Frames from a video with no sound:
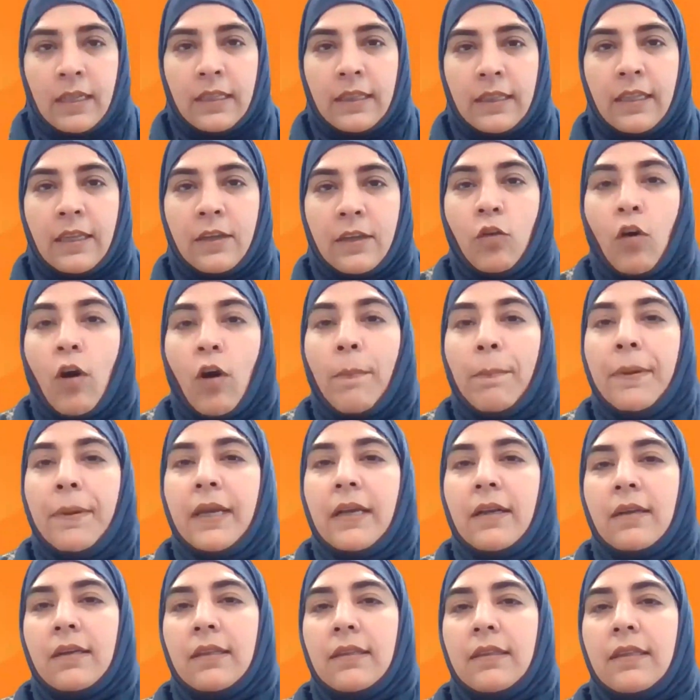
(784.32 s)

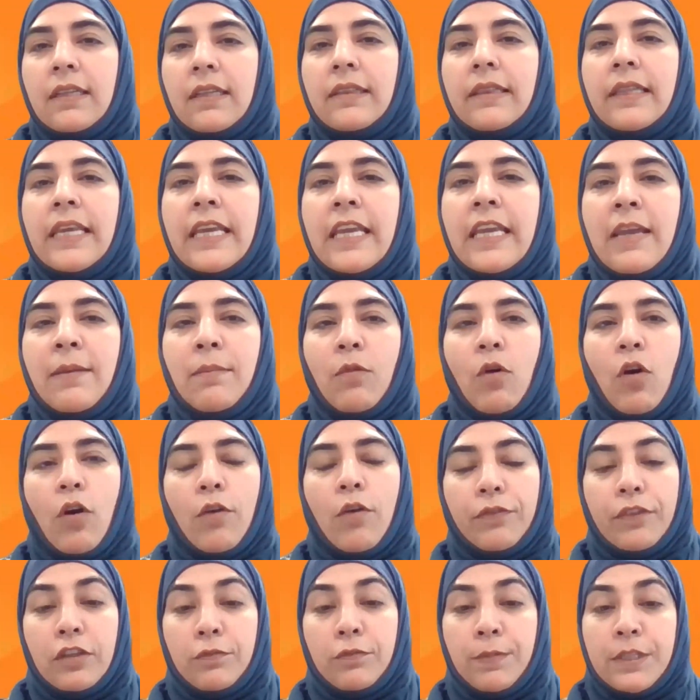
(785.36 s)
the theme
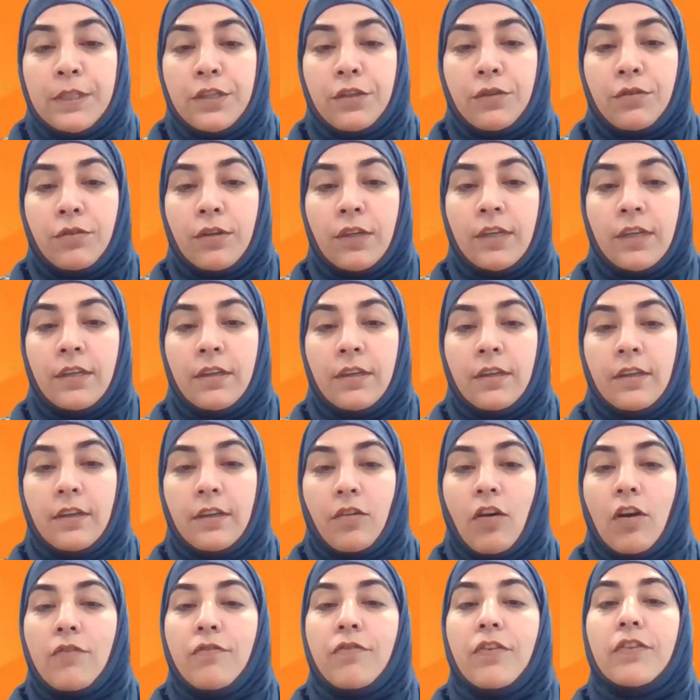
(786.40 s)
of this particular
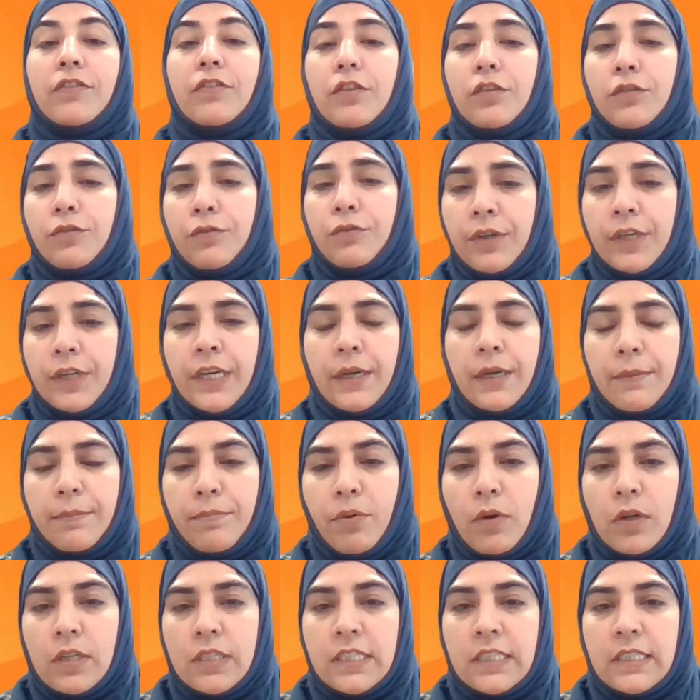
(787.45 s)
conference is very
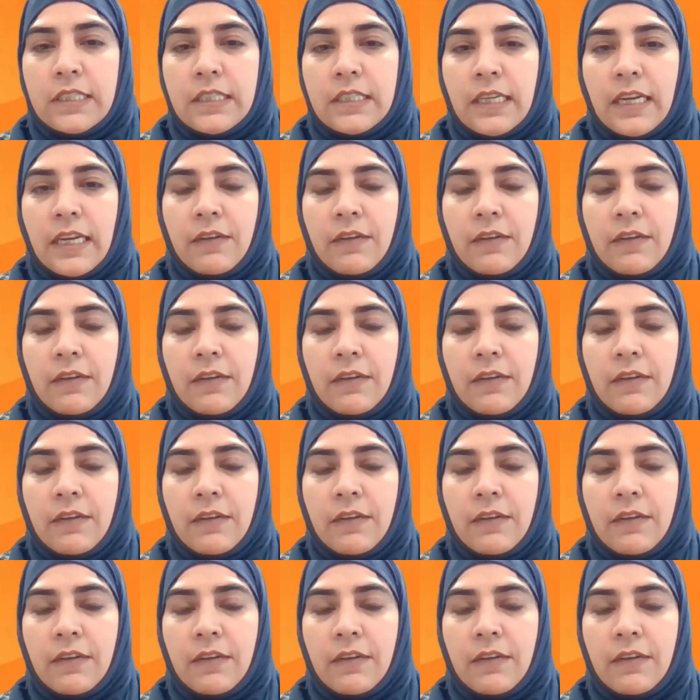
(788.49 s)
important.